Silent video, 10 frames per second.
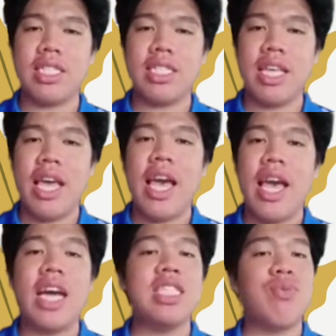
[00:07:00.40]
As
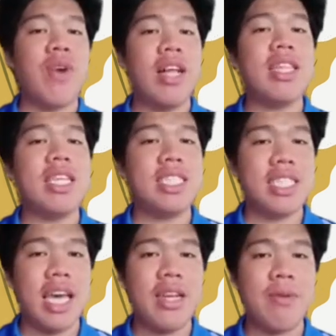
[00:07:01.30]
Franklin
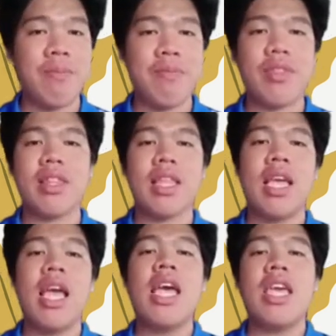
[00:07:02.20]
said,
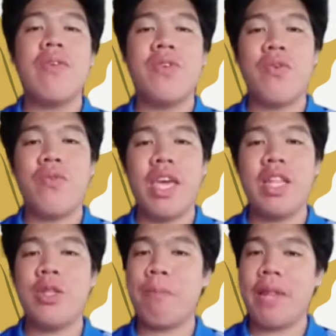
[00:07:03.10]
if you fail to
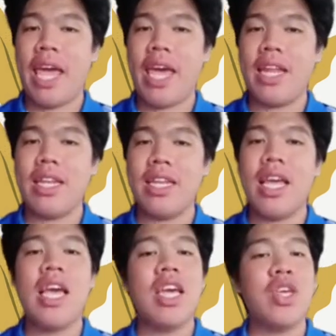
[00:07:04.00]
plan,
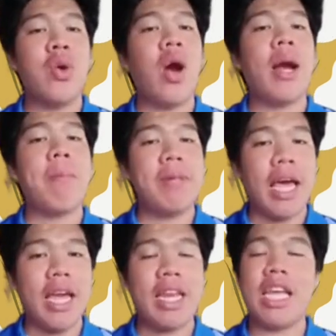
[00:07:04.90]
you are
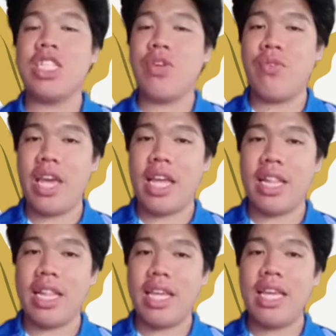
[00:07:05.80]
planning to fail.
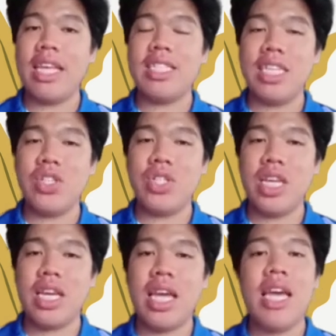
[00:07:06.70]
In teaching,
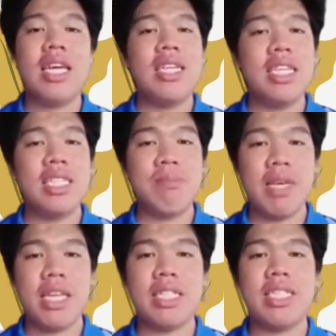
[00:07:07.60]
this
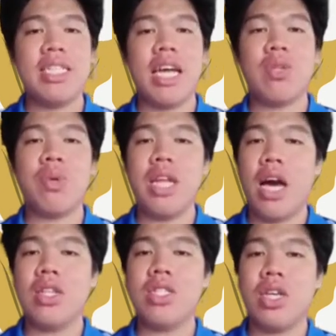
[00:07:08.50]
means that without
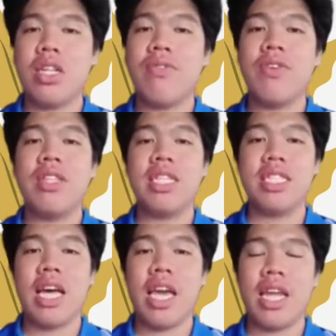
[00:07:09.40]
thoughtful
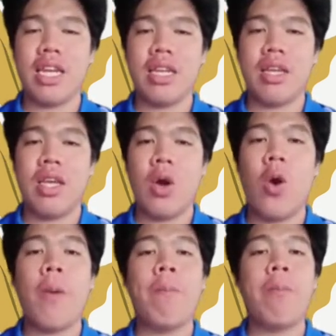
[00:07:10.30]
design or
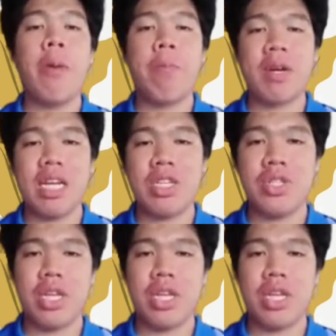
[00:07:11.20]
preparation,